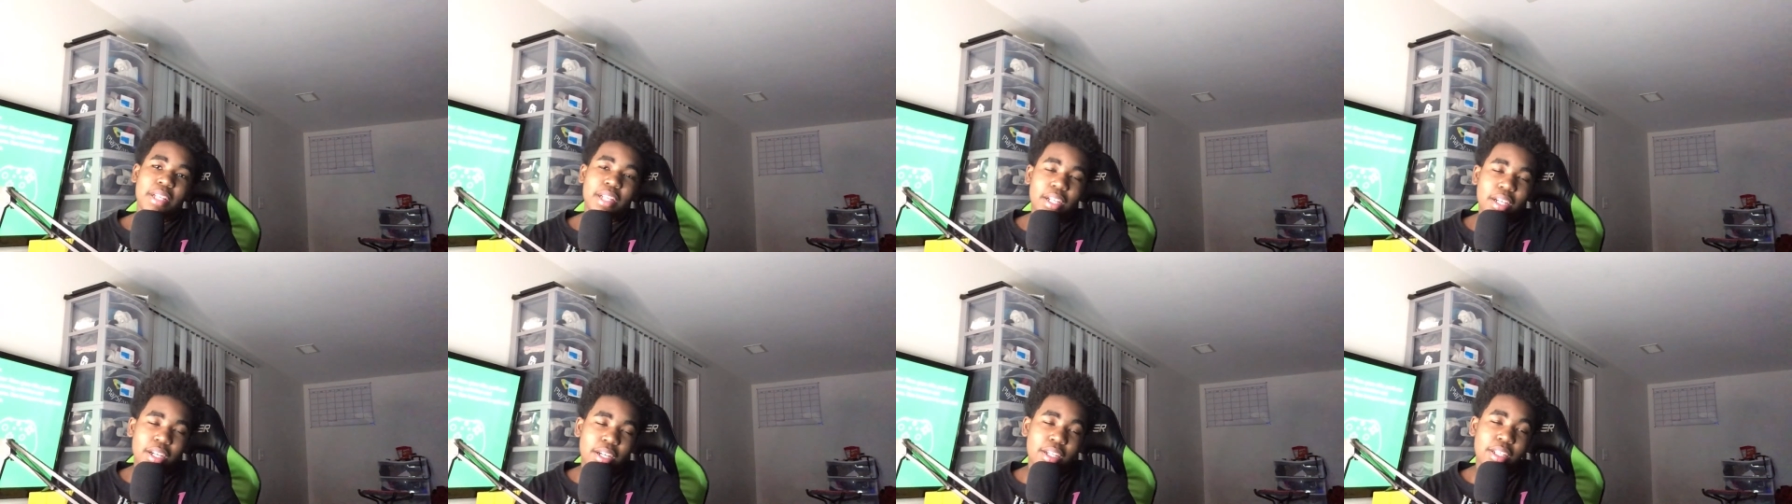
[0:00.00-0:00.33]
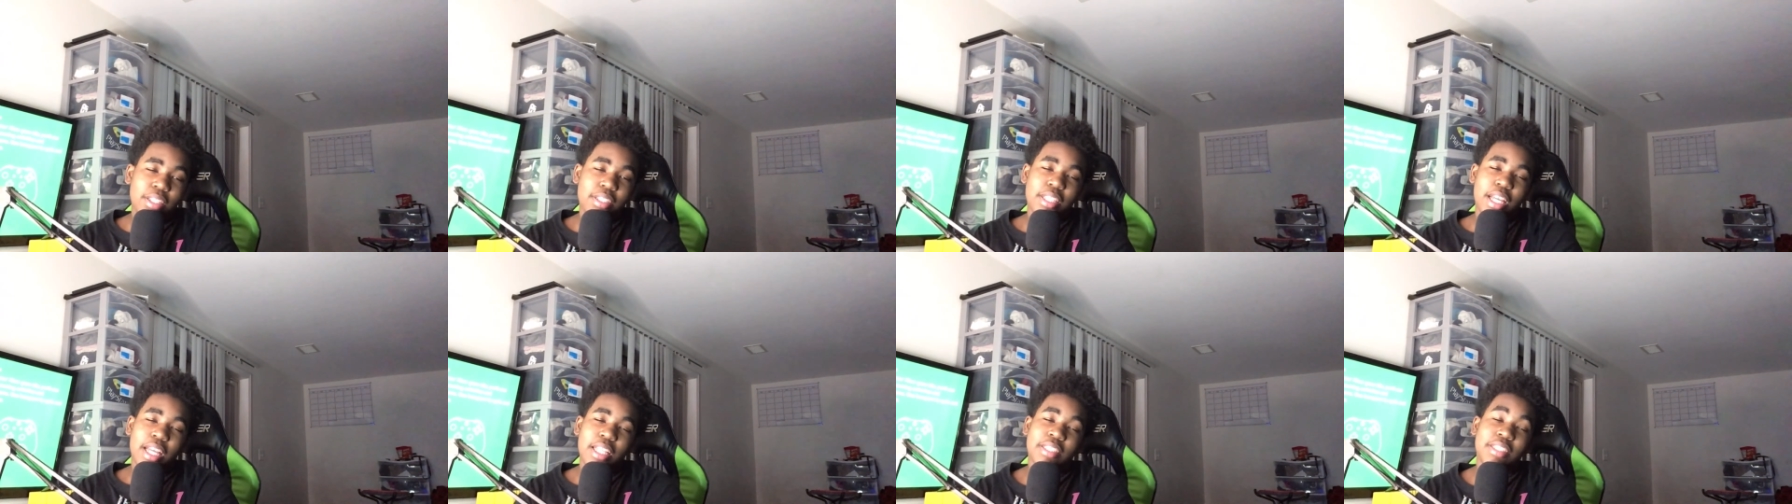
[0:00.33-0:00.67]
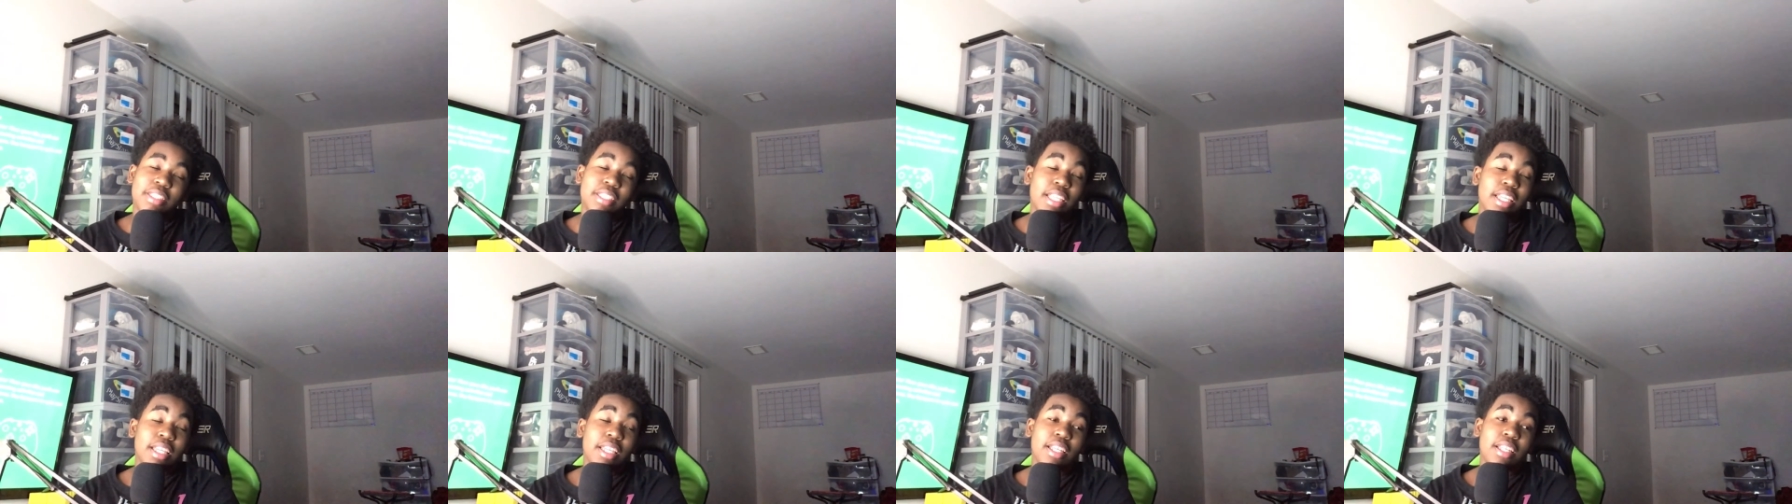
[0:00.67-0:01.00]
Because I
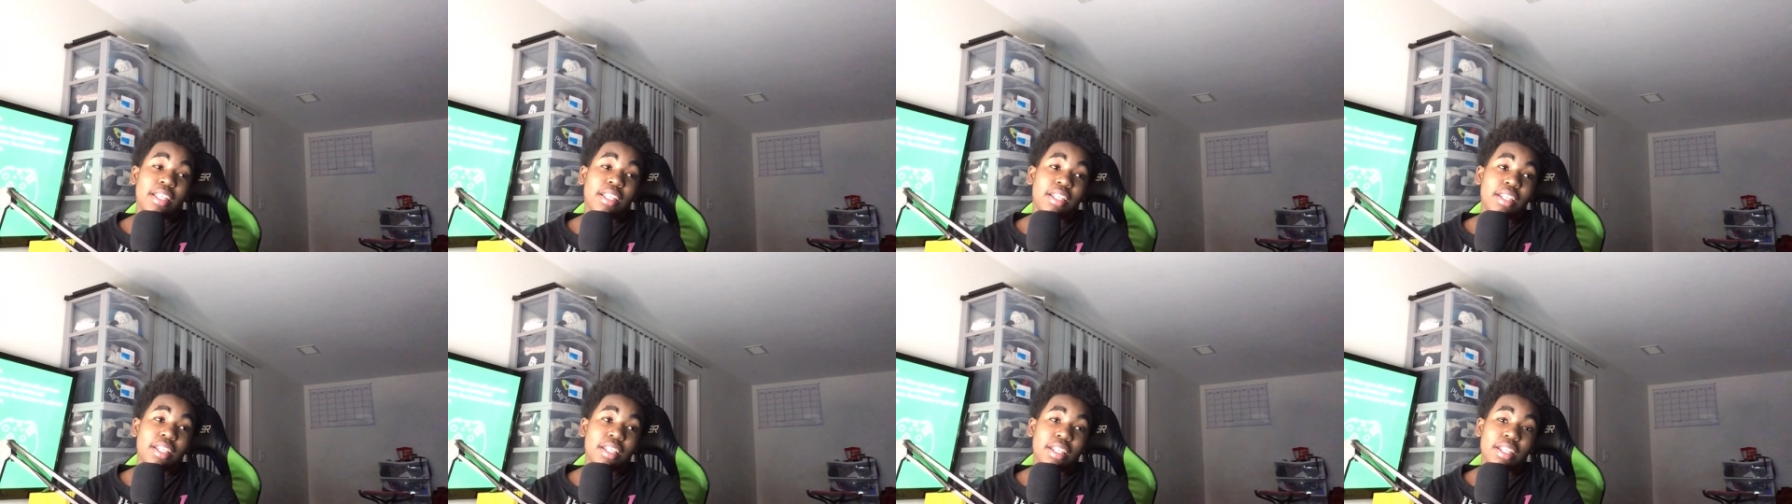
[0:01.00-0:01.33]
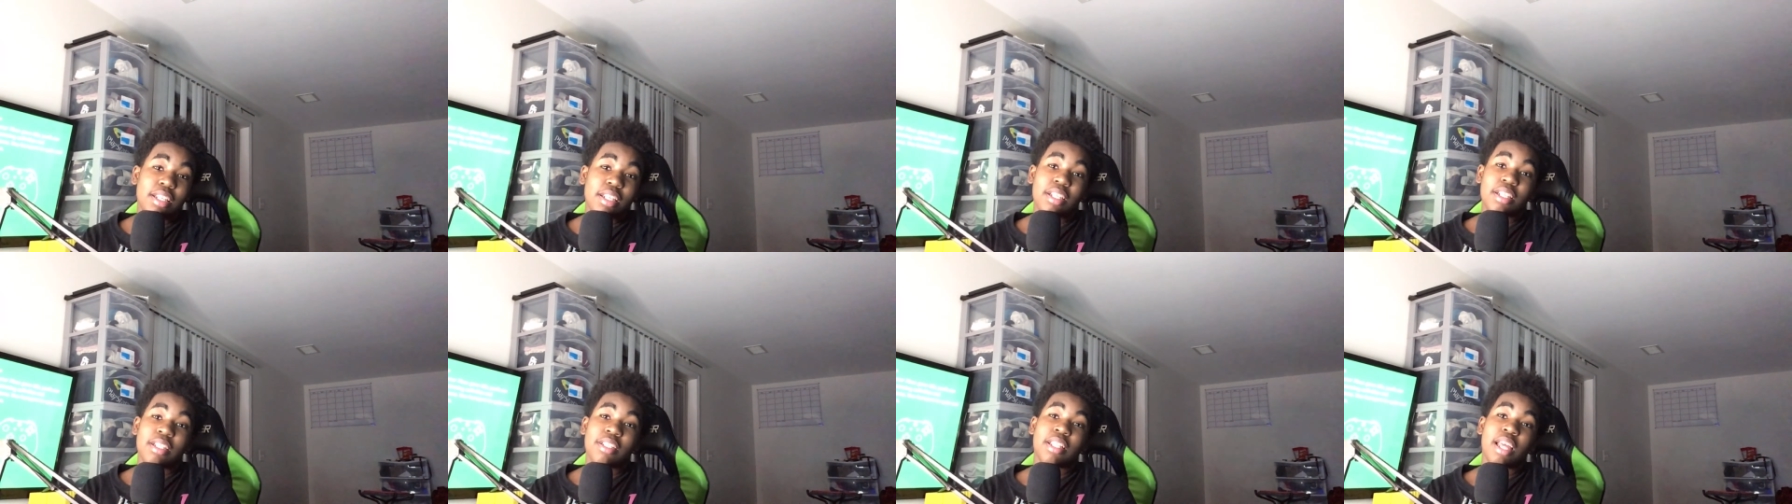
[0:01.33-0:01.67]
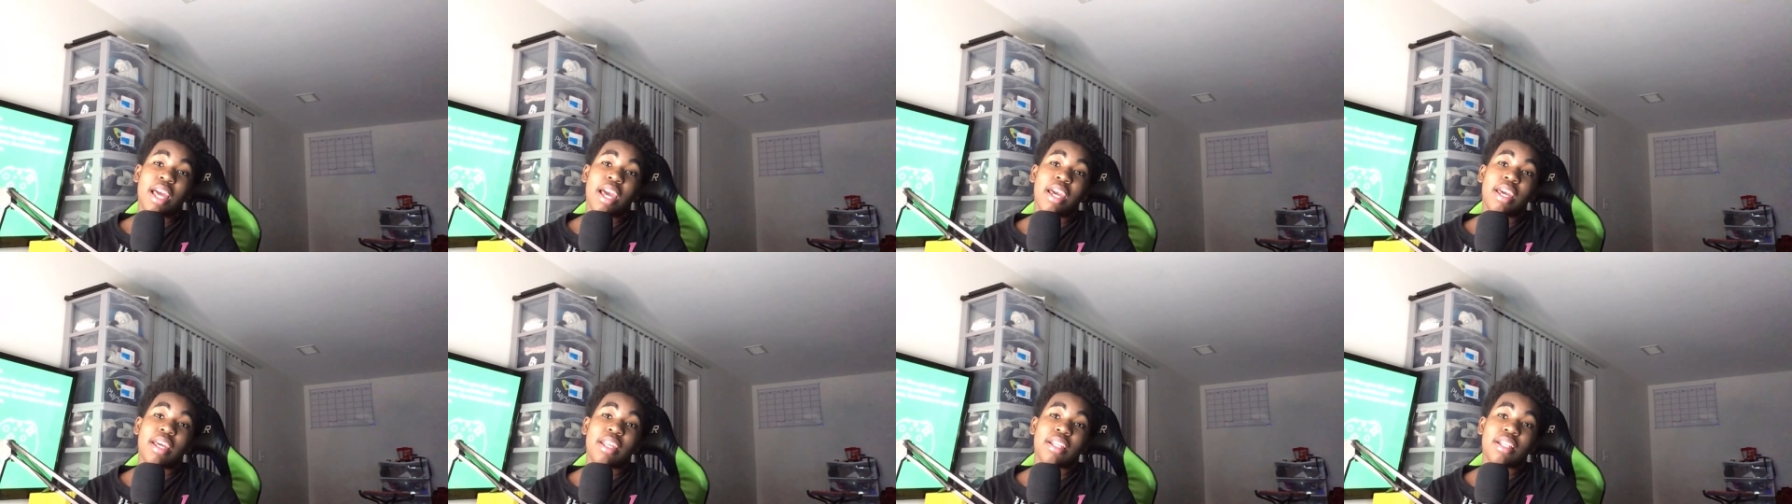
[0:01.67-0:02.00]
said
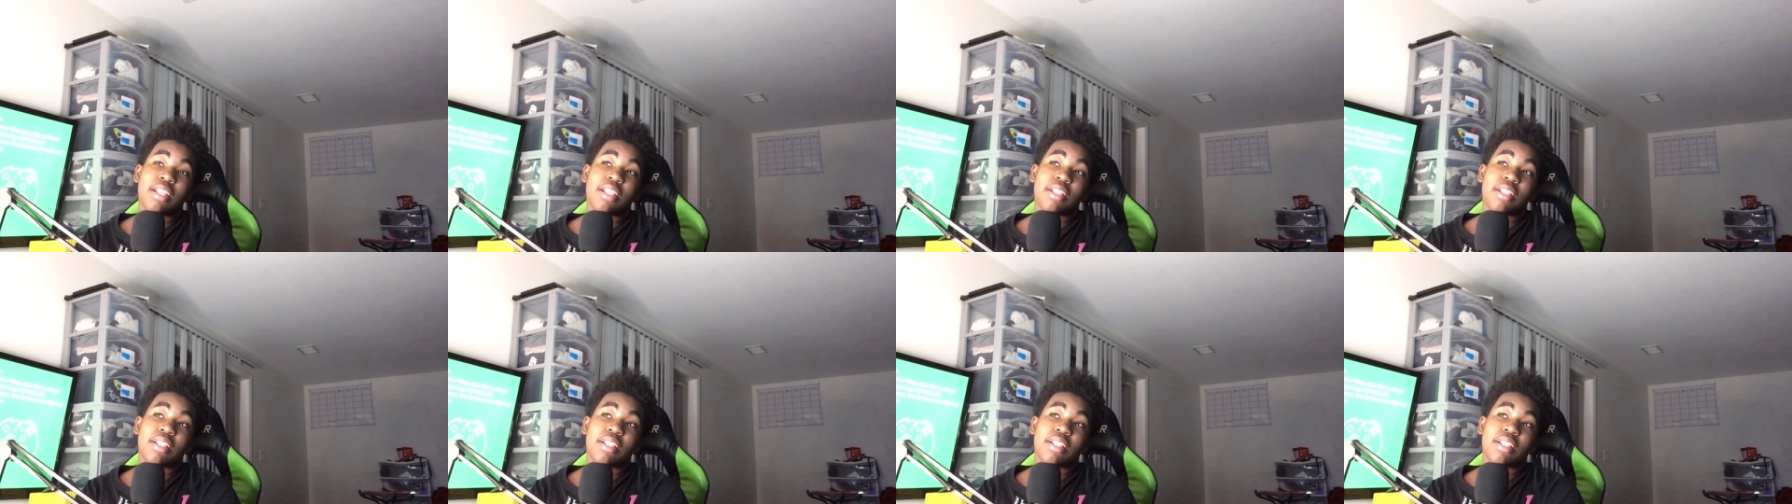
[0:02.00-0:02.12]
that